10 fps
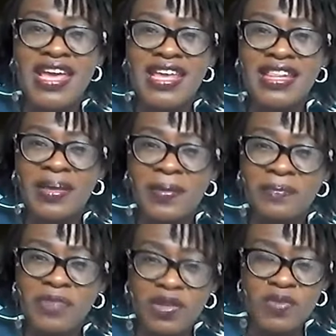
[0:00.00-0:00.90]
in
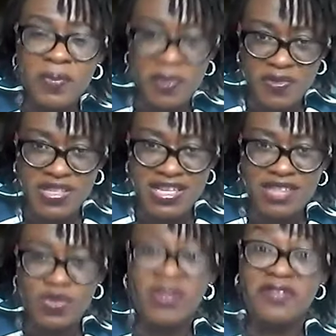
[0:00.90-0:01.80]
non-for-profit
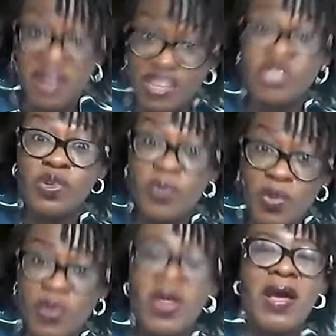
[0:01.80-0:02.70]
sector, in the financial
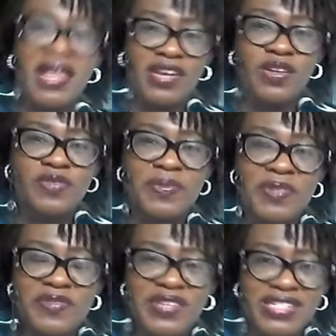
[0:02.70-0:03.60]
role in the
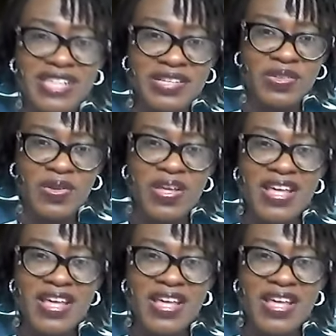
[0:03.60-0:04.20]
non-for-profit sector.